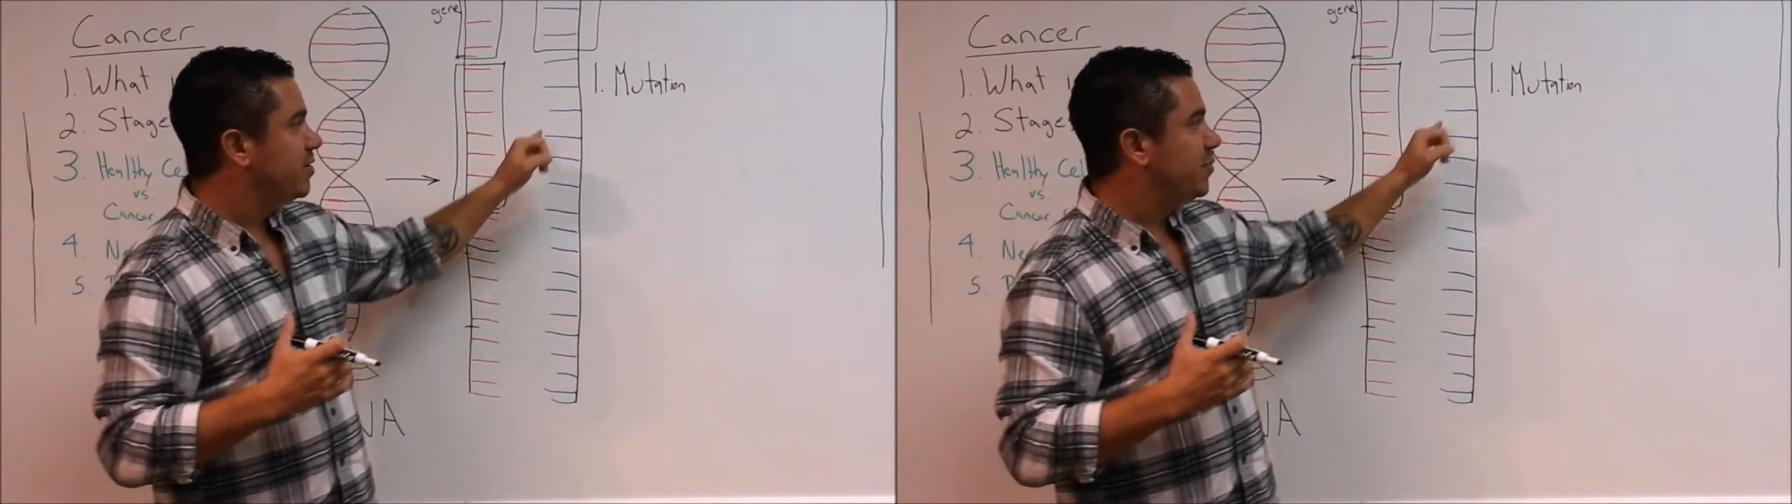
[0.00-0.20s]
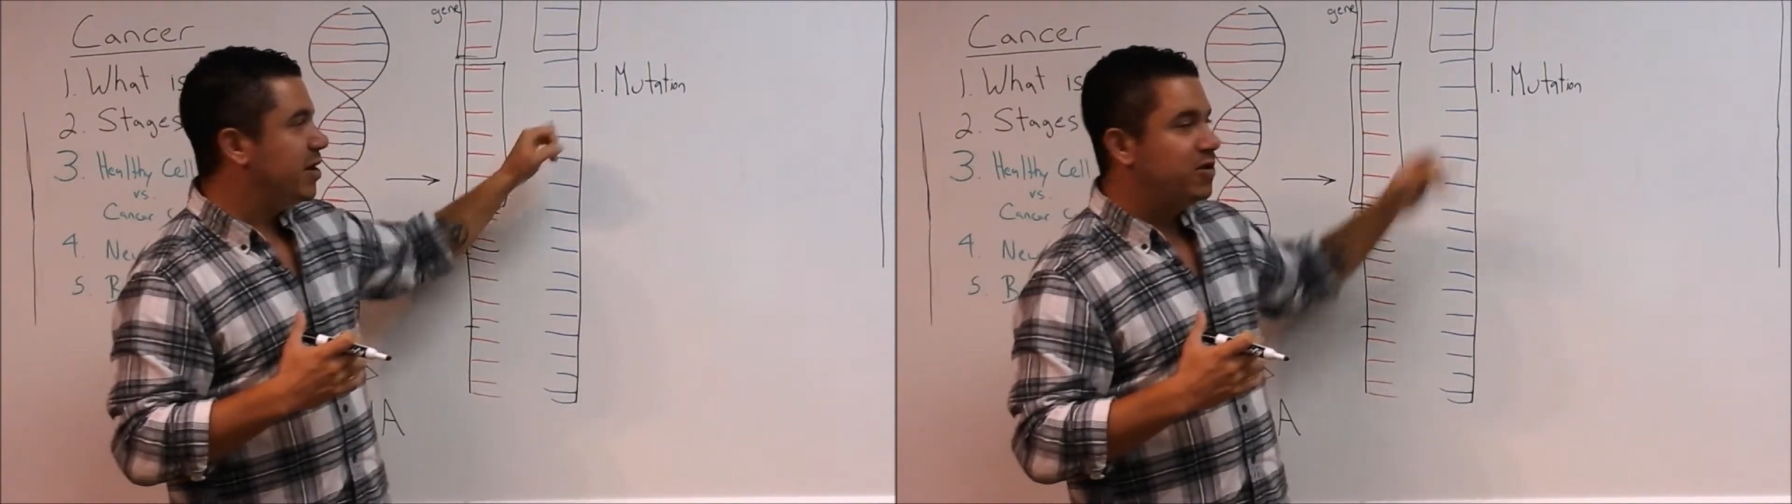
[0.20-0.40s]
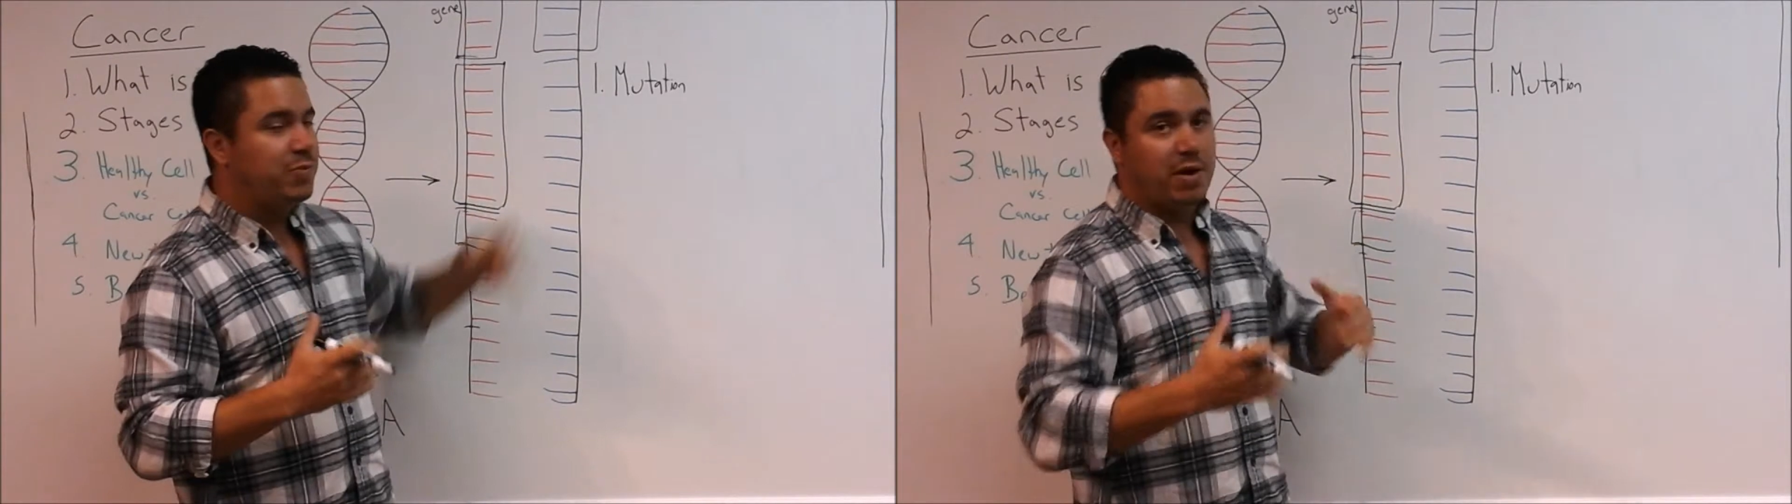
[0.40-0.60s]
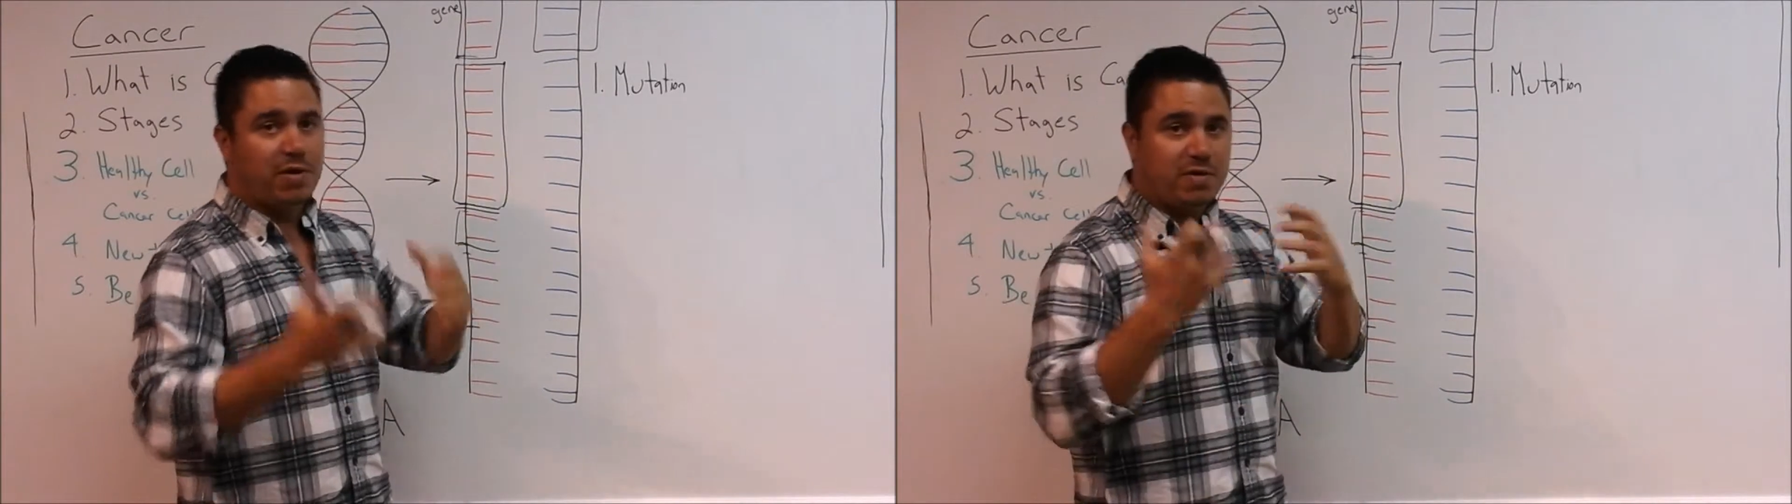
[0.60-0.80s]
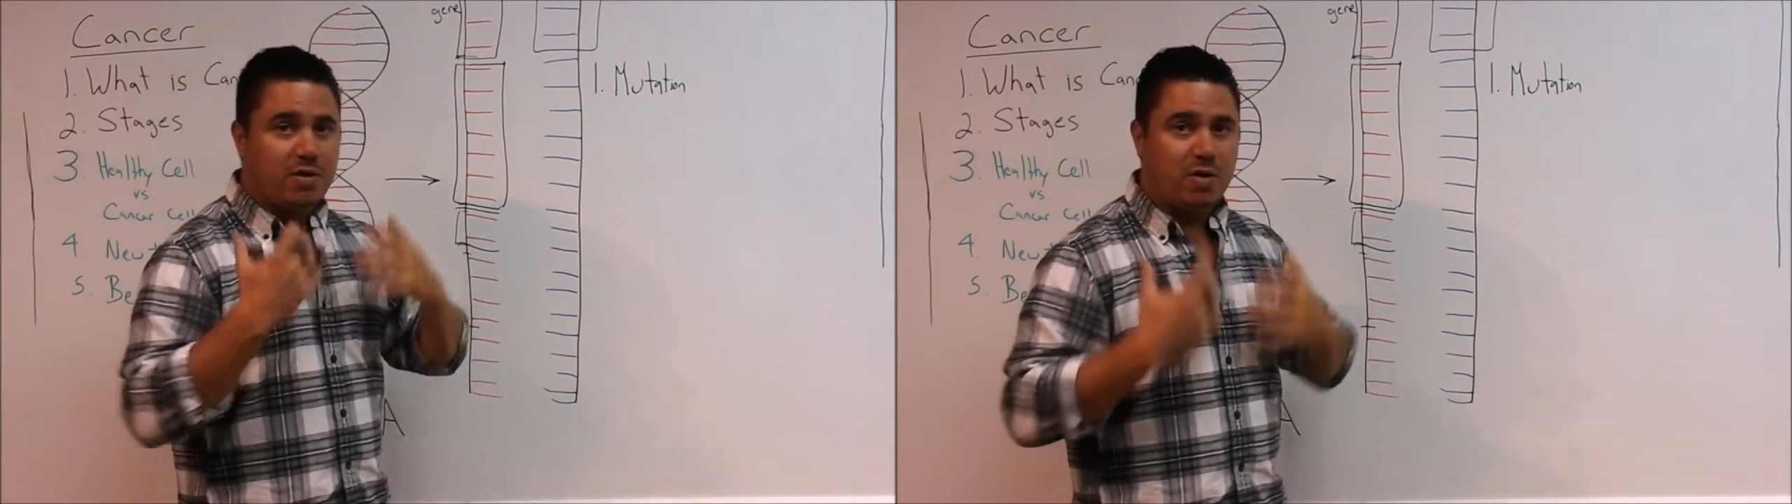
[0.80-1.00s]
of base
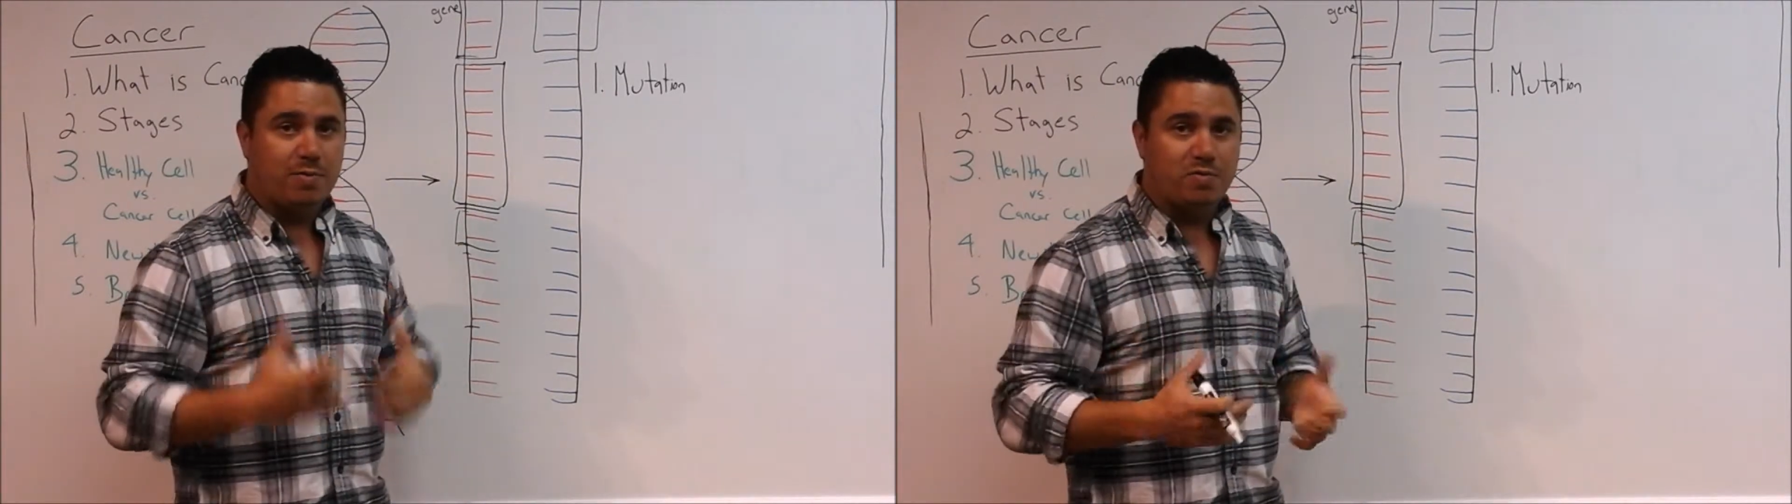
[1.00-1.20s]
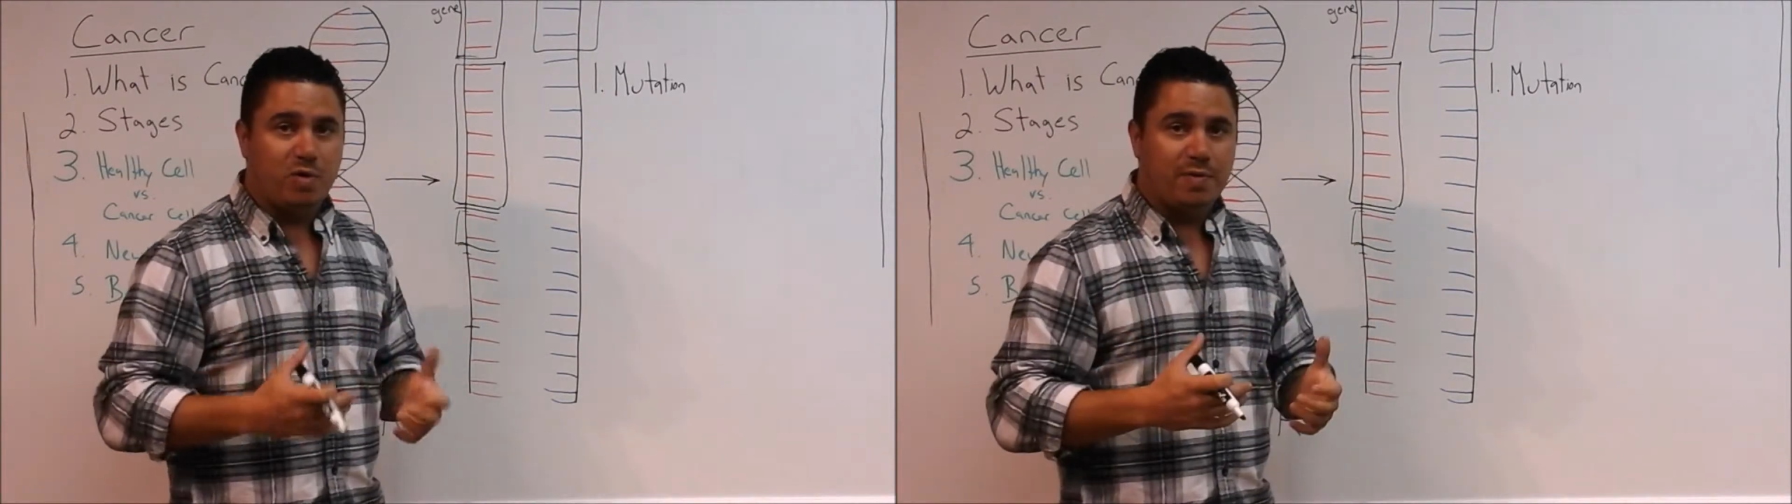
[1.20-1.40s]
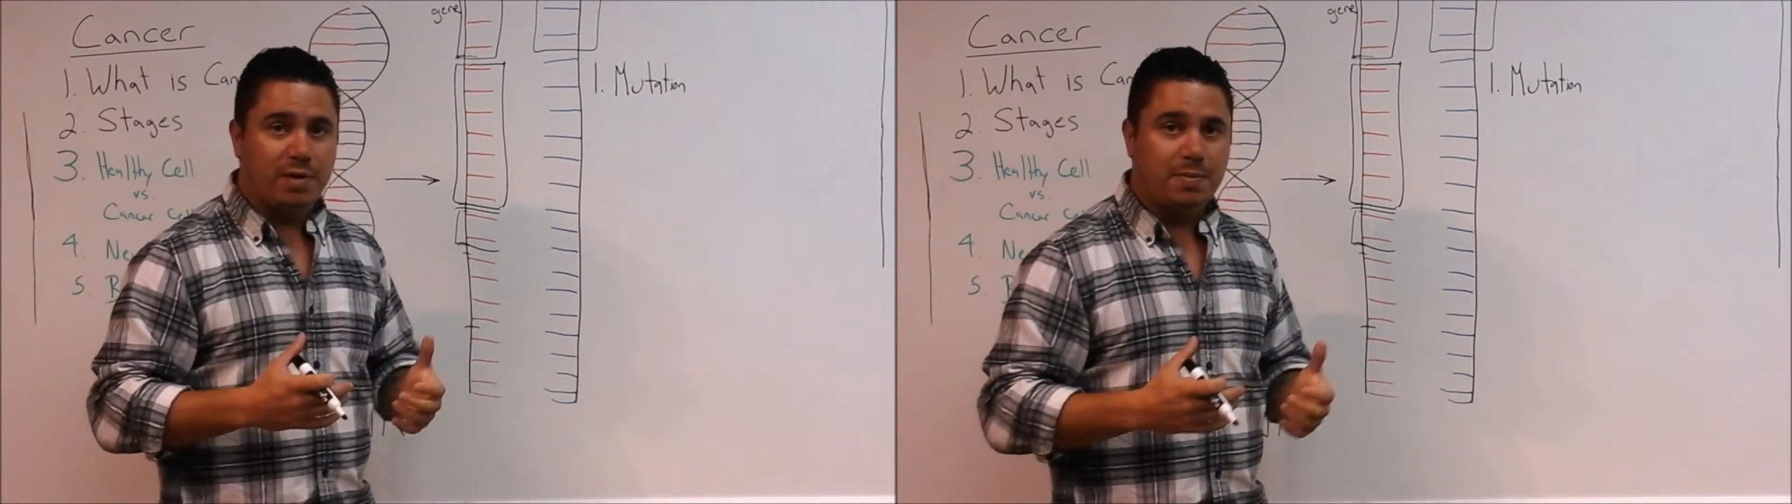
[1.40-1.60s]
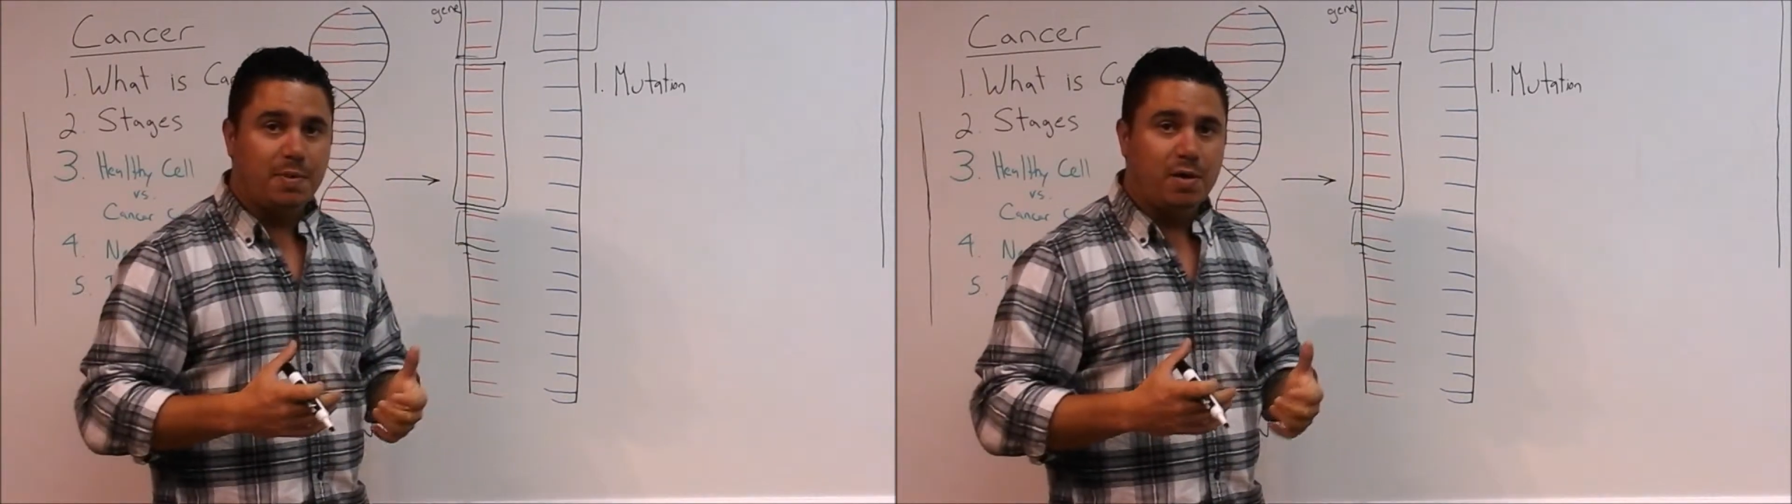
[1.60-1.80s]
pairs that you're absorbing,